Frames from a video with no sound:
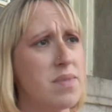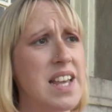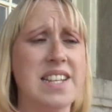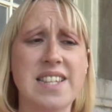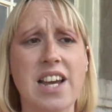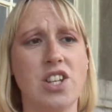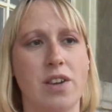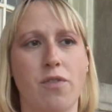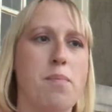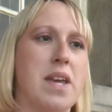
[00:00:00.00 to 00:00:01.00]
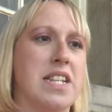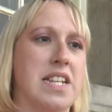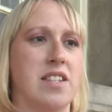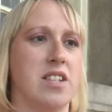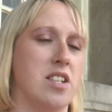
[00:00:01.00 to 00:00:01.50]
executive
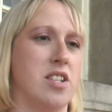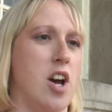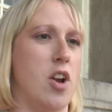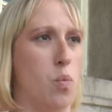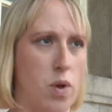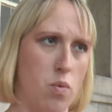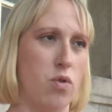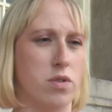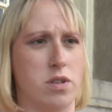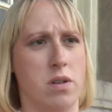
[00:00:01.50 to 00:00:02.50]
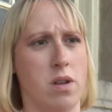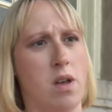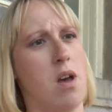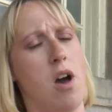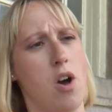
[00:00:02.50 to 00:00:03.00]
committees that decide we want
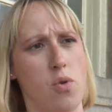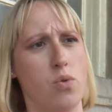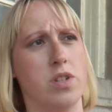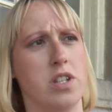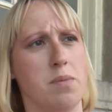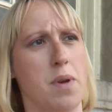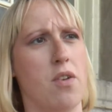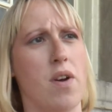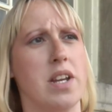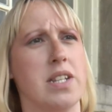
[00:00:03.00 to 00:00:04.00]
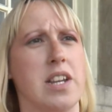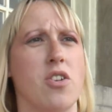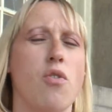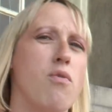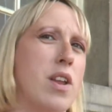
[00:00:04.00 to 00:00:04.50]
our courses to be accredited,
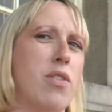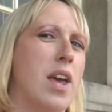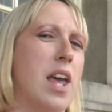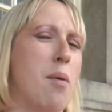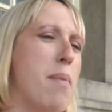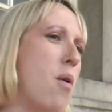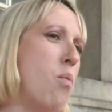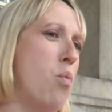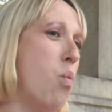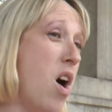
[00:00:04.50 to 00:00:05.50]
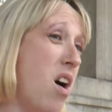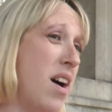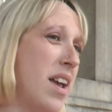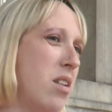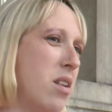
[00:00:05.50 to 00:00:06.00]
and not really thinking about
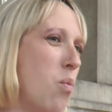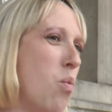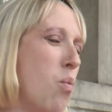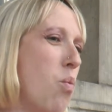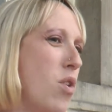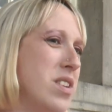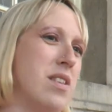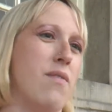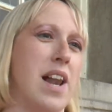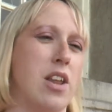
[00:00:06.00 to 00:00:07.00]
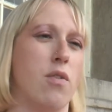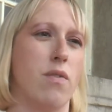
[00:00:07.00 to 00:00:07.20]
why, what is the value of